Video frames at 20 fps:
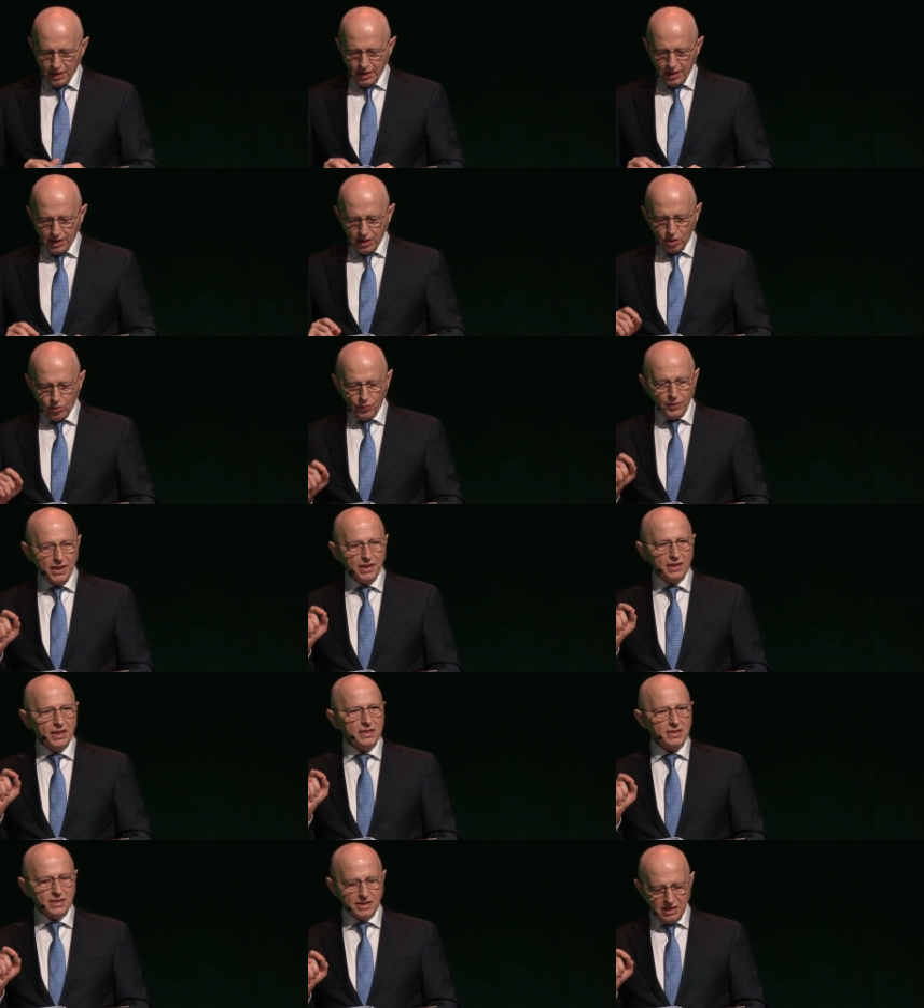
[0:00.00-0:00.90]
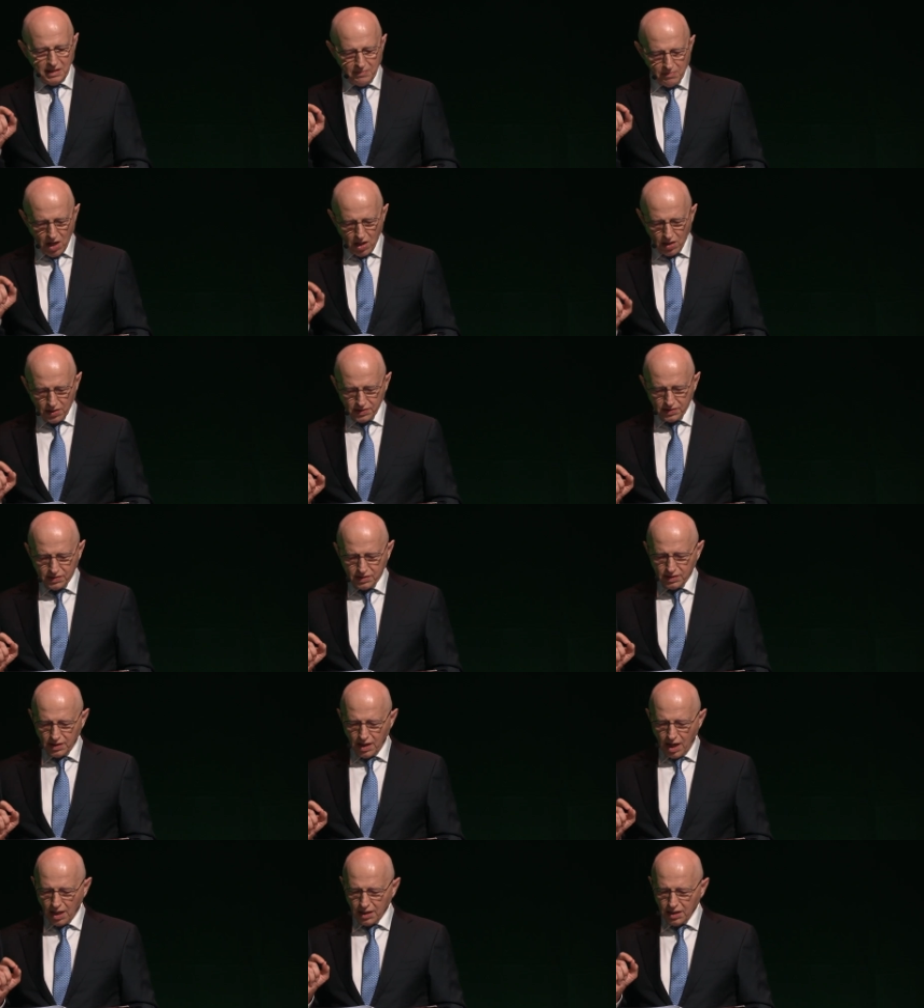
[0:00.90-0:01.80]
Doing this demands
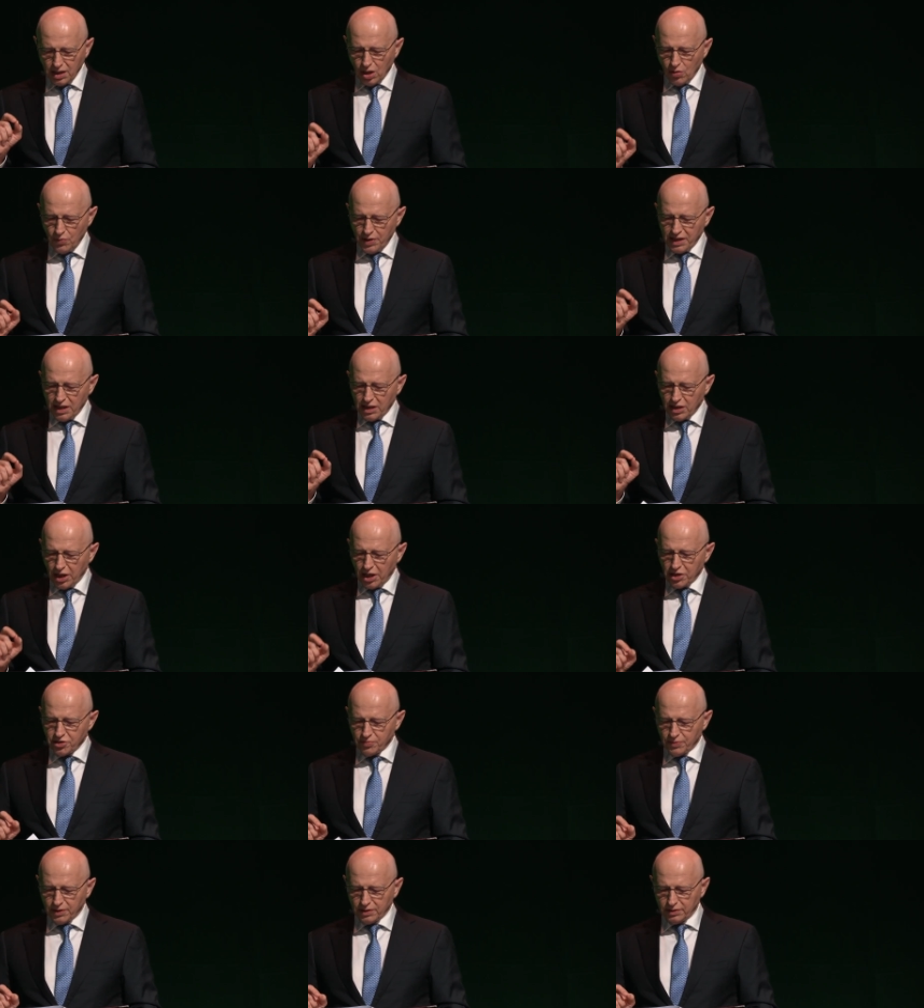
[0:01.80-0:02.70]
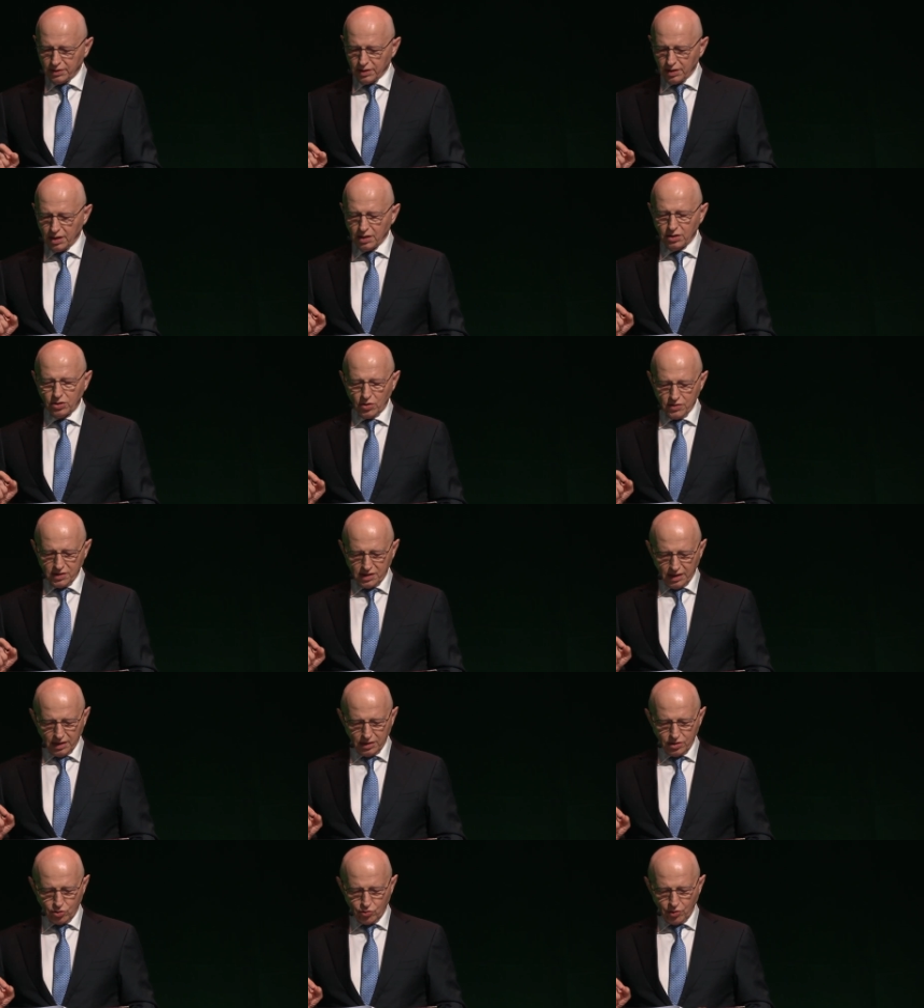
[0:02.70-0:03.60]
ongoing engagement across
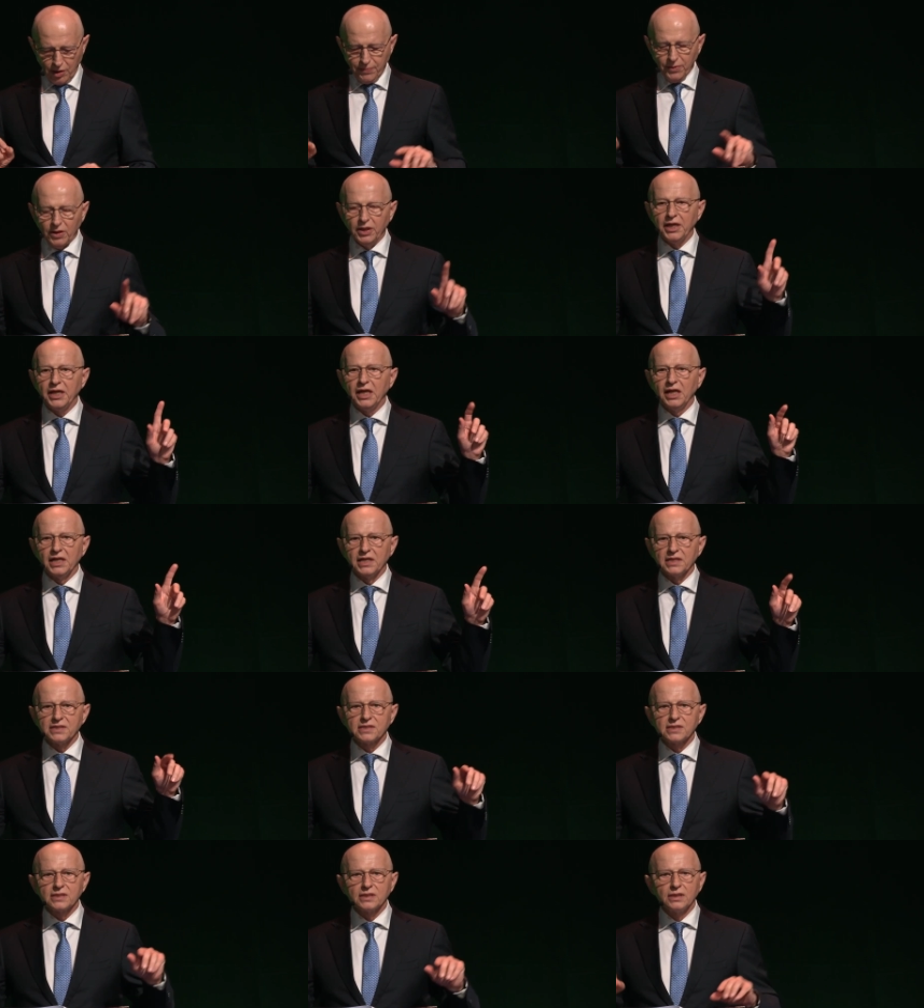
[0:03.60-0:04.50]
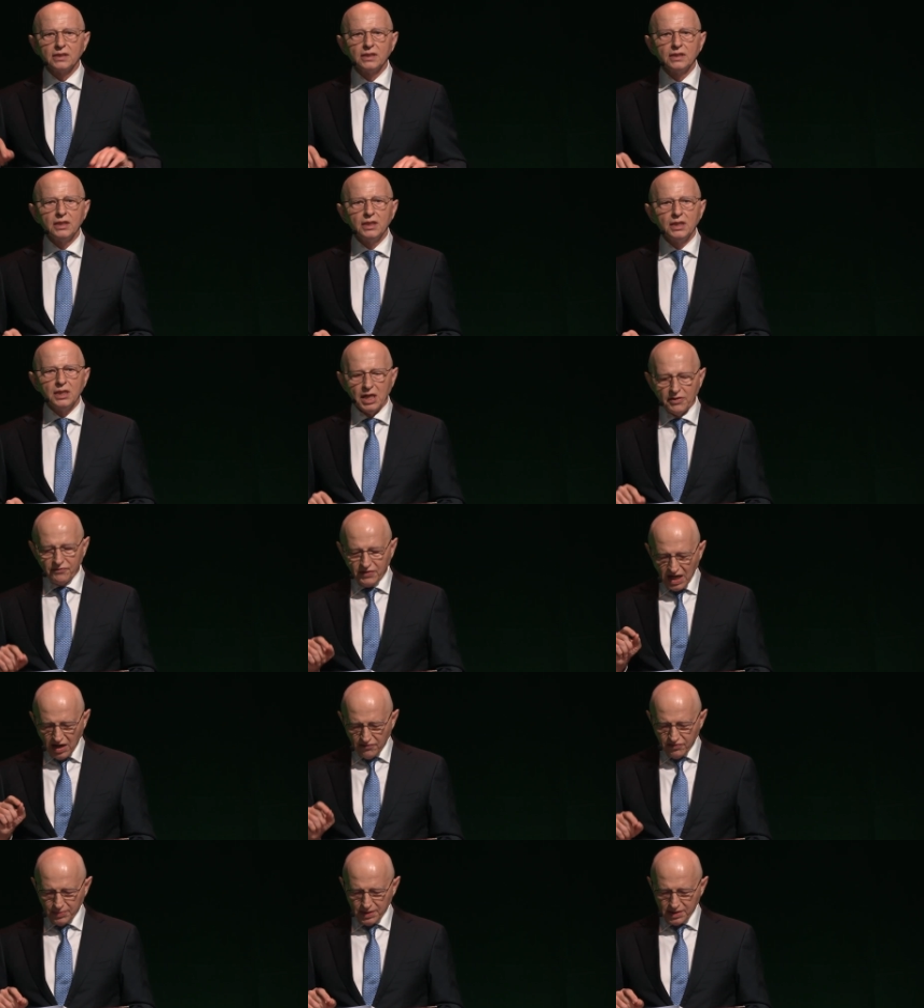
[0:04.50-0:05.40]
the triple helix of
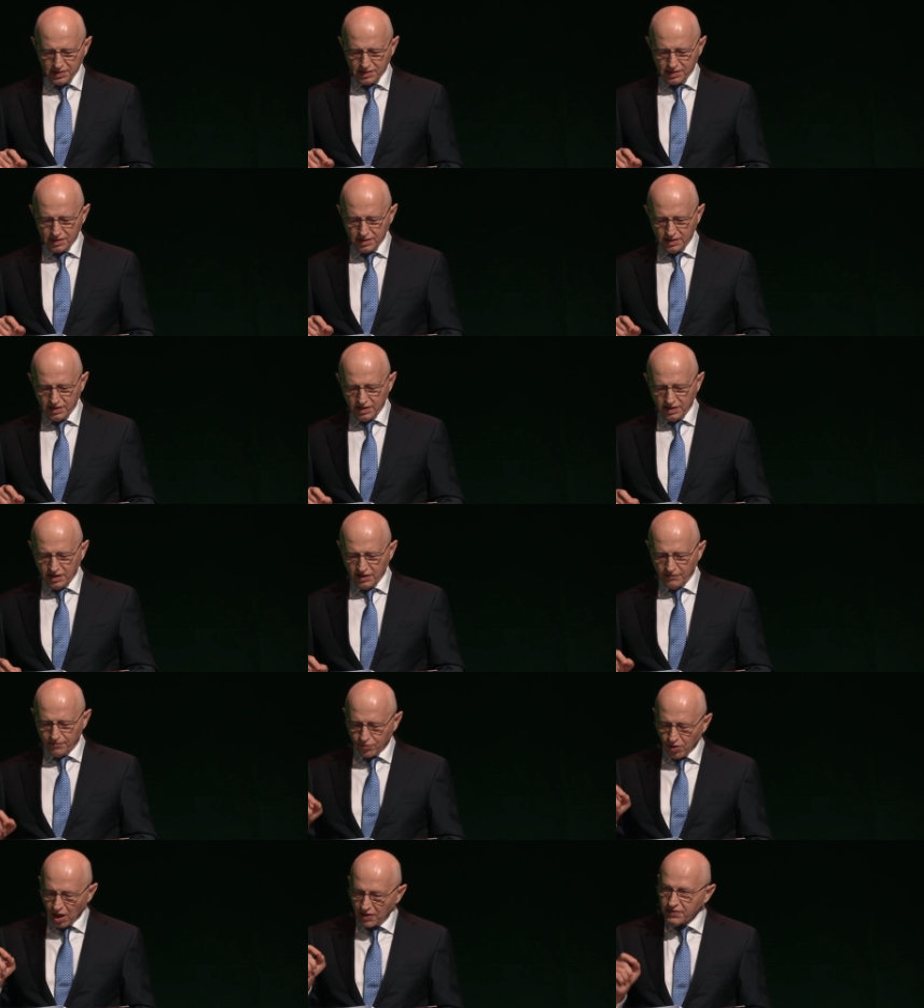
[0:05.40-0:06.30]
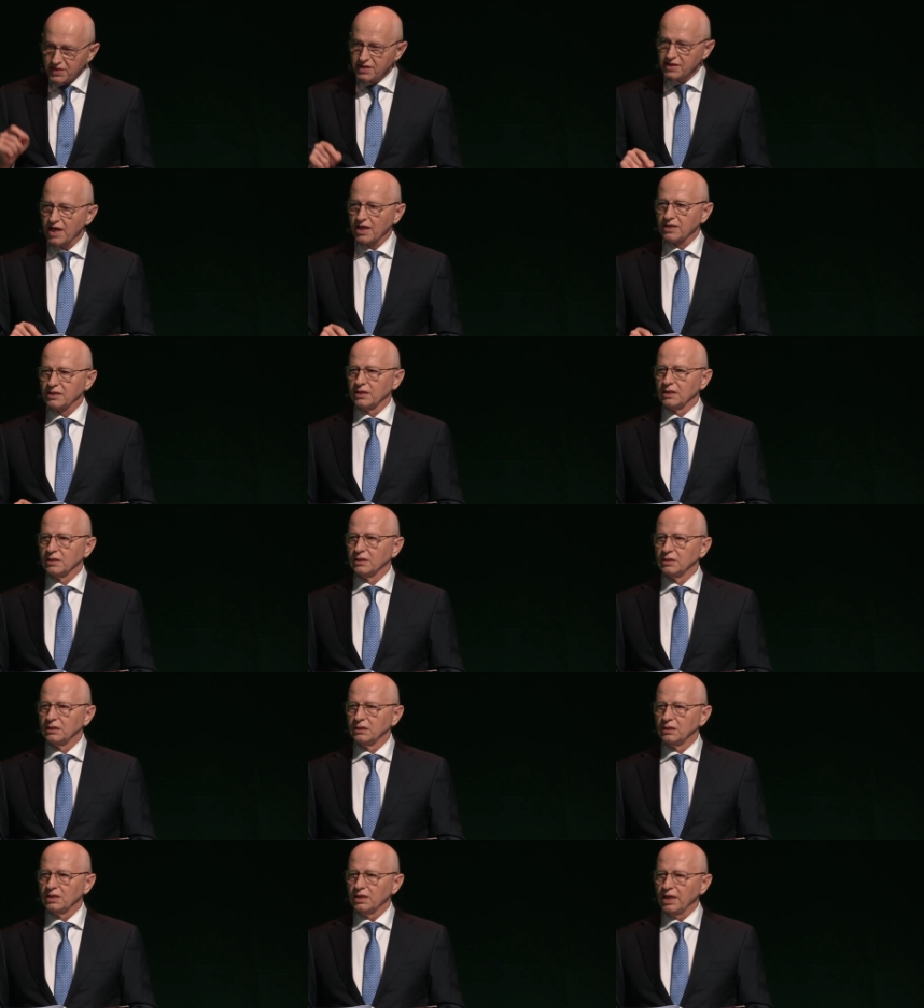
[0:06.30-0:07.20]
governments, of private sector,
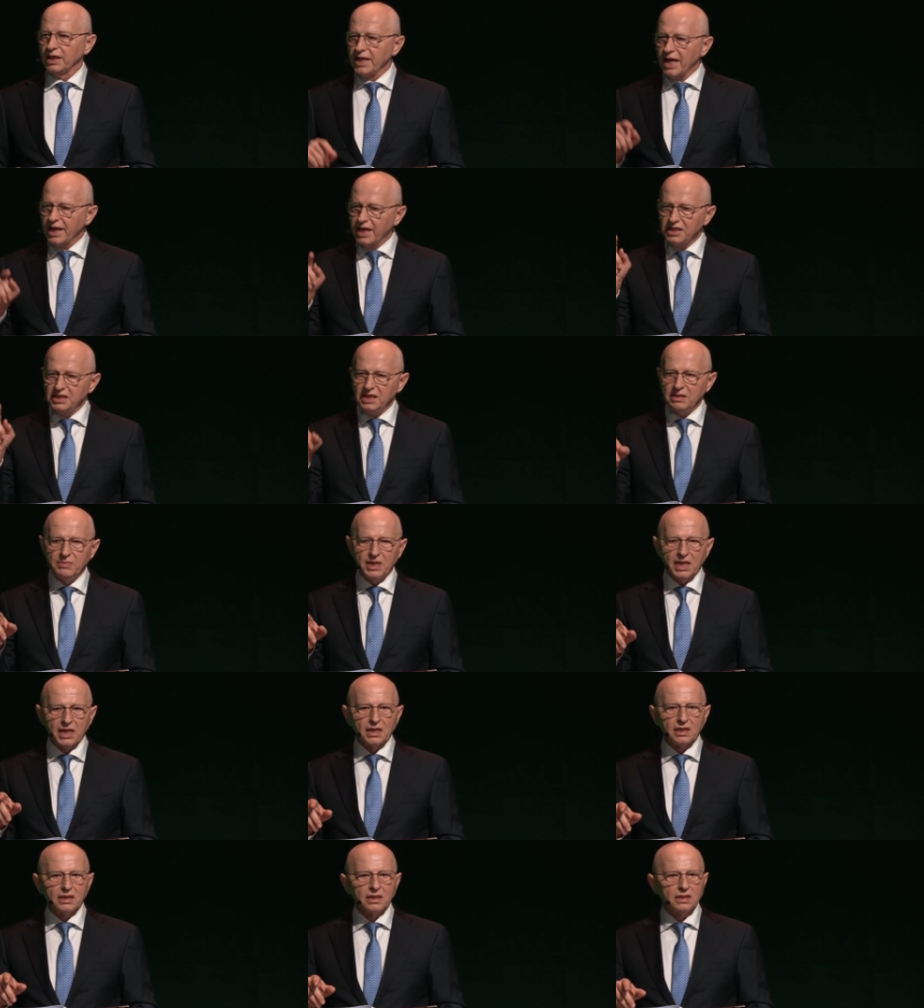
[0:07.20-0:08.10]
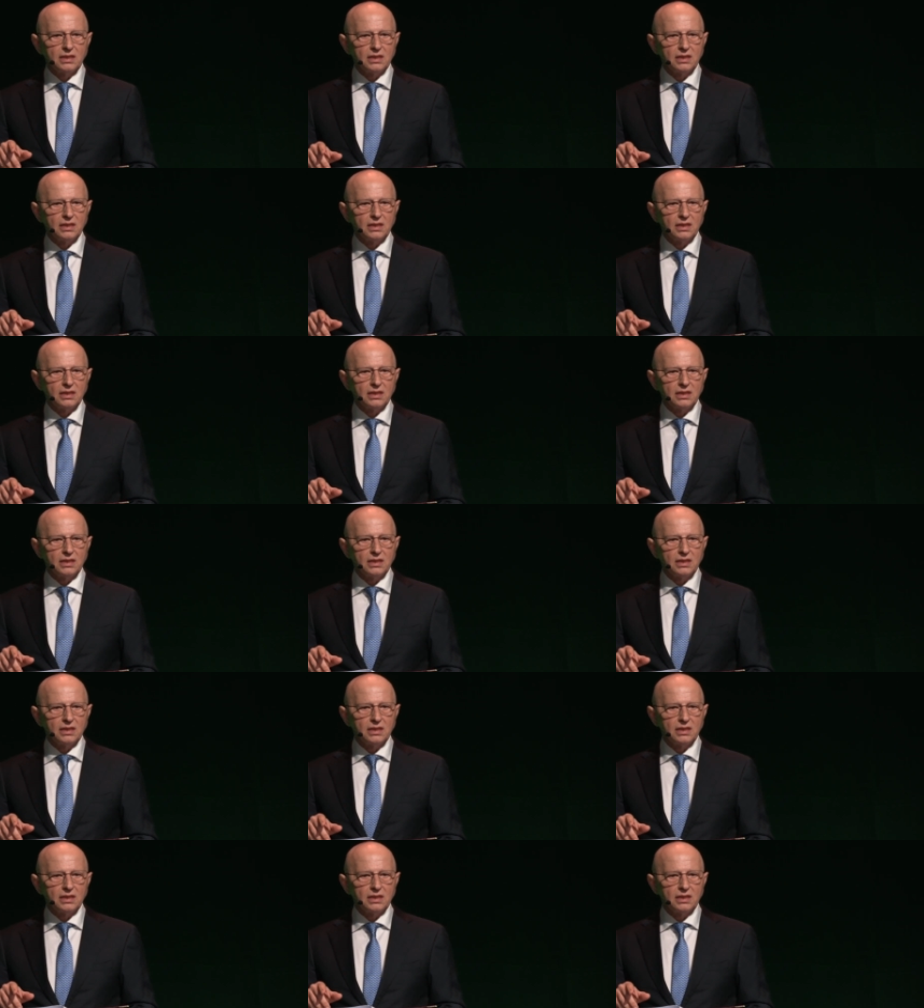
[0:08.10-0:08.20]
and academia,